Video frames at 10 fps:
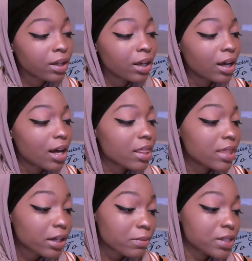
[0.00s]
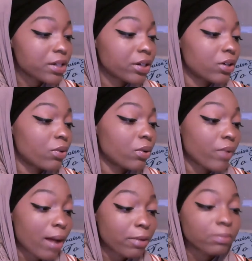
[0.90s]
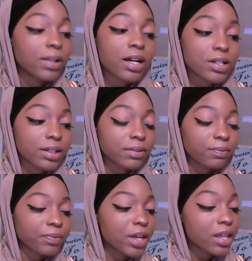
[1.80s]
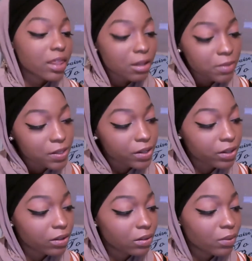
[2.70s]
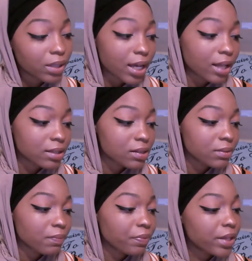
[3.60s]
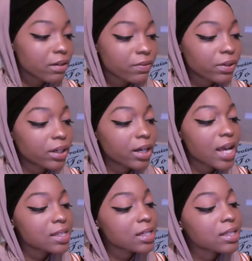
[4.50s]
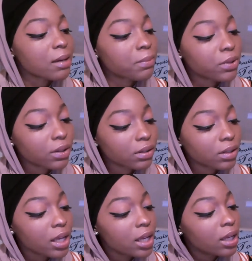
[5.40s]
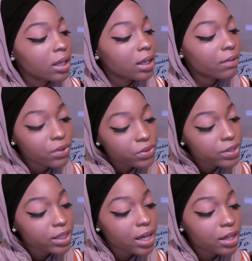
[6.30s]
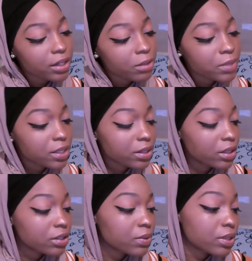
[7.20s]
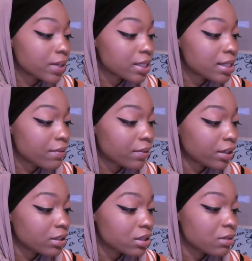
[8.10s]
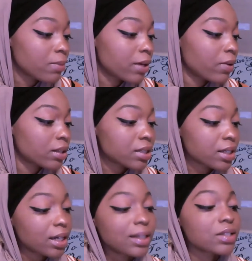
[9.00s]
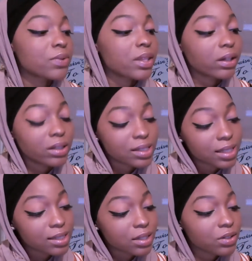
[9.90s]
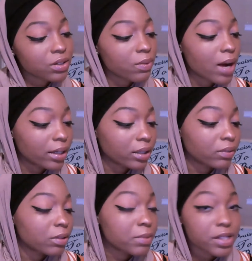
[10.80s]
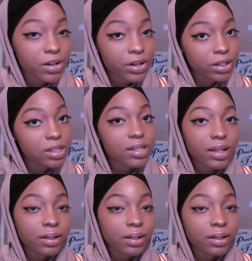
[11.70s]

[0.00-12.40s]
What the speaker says: A thicker material will wrap up larger. A thin material will not. Therefore, as an example, if you usually cut your material to a 27 inch, you may want to cut it into a 36 inch or wider if the material is thin.